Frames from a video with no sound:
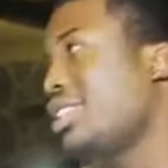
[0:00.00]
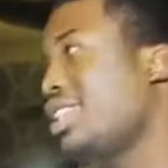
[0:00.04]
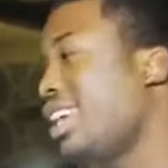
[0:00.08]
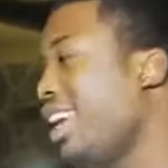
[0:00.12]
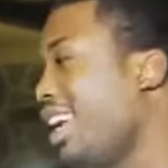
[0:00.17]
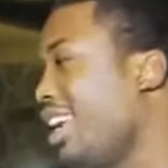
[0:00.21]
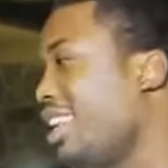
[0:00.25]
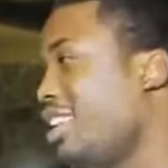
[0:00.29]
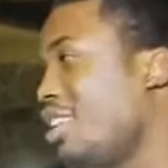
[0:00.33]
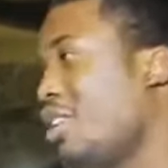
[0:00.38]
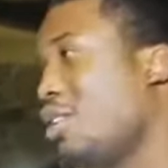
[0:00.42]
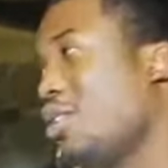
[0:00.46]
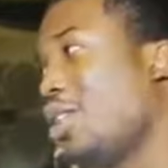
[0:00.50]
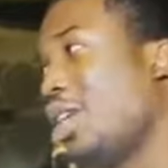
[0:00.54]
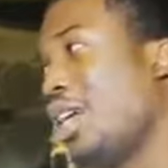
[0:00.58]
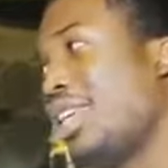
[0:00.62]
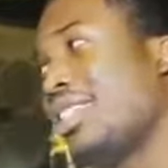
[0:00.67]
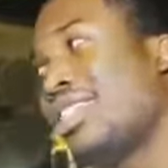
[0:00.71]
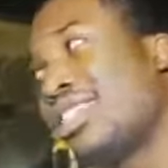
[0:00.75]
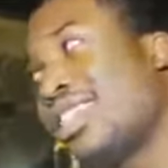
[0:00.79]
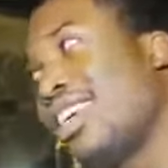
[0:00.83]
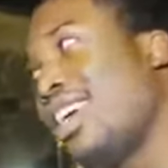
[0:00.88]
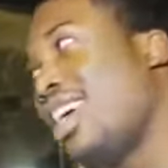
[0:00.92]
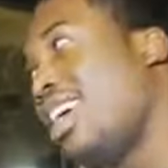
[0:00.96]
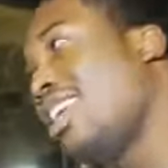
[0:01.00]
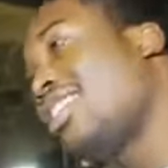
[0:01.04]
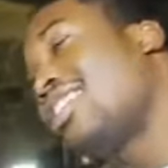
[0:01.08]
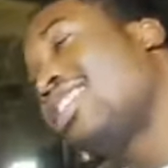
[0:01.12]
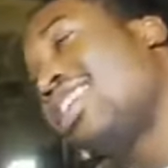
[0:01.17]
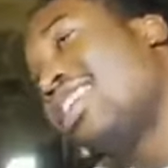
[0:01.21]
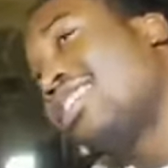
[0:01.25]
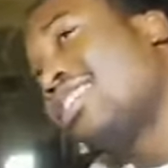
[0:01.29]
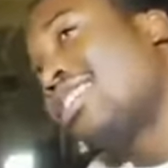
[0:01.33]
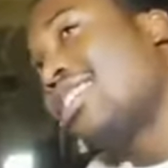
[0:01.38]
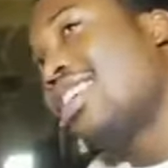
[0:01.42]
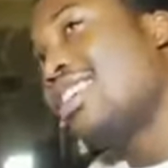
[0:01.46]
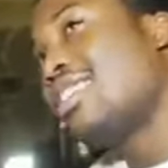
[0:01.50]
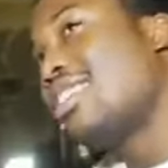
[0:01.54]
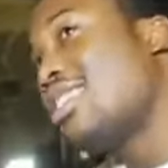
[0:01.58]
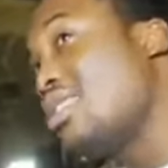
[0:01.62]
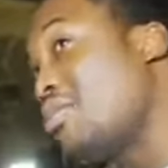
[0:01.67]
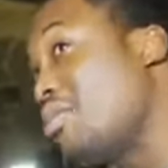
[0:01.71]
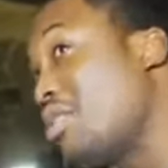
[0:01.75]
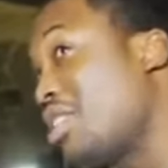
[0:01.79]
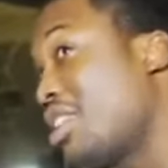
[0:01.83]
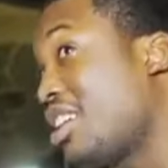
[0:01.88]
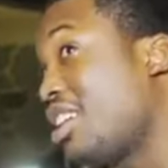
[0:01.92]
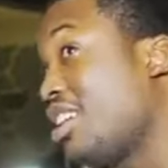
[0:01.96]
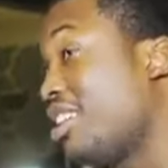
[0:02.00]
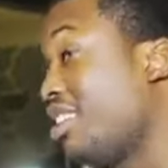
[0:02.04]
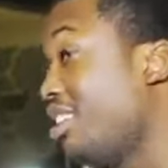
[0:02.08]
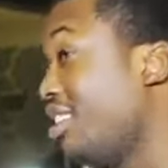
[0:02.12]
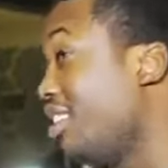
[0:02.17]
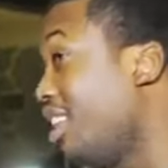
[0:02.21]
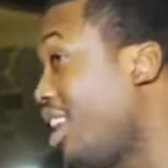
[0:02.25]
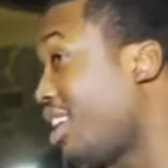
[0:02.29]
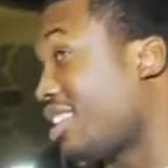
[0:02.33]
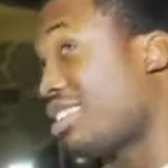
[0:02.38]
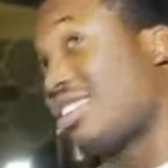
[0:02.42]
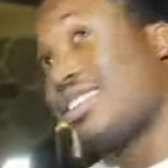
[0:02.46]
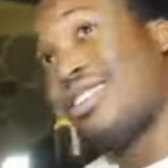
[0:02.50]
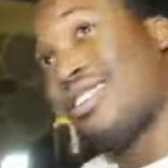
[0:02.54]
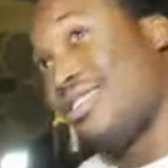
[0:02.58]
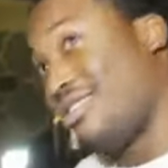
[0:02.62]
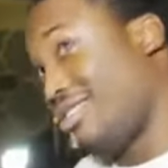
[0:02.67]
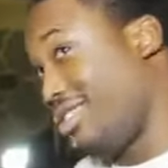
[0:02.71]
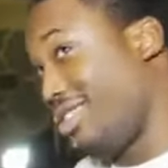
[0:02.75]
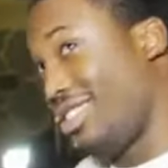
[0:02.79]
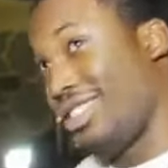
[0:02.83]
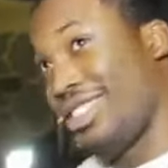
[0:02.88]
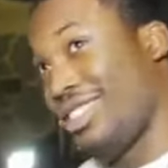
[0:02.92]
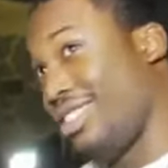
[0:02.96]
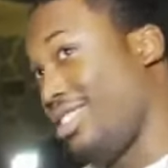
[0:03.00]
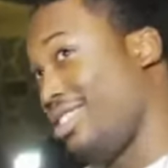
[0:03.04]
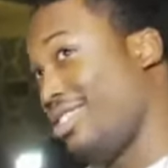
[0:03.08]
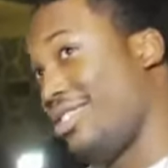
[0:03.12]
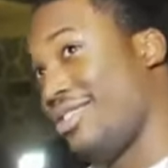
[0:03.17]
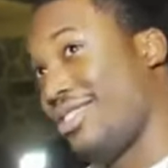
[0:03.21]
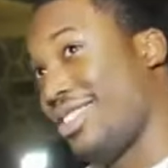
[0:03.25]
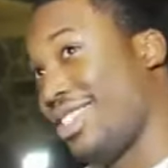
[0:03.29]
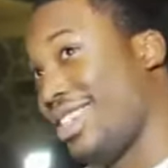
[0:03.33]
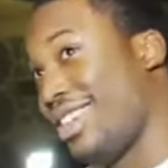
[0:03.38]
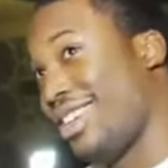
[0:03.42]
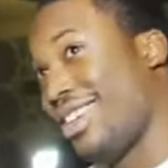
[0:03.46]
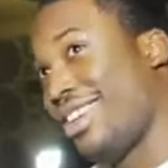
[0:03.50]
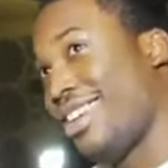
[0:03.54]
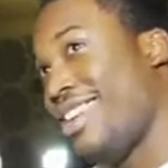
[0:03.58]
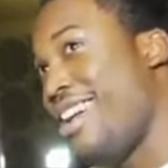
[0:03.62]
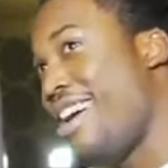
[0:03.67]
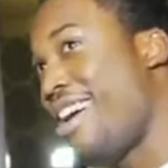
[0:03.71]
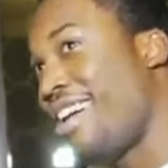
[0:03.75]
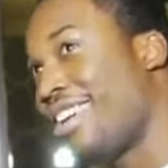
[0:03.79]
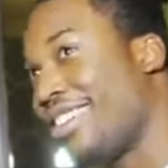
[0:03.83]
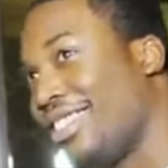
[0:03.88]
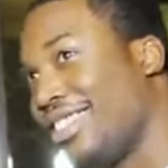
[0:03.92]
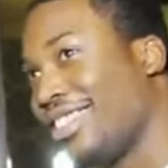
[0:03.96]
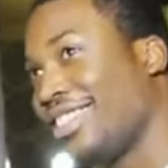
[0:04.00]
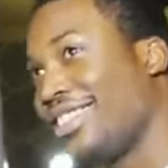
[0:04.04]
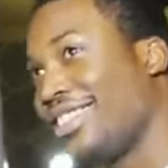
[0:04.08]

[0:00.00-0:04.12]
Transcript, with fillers: But yeah. They ain't know that till after I said something to Gutty. He like, no, I ain't know that.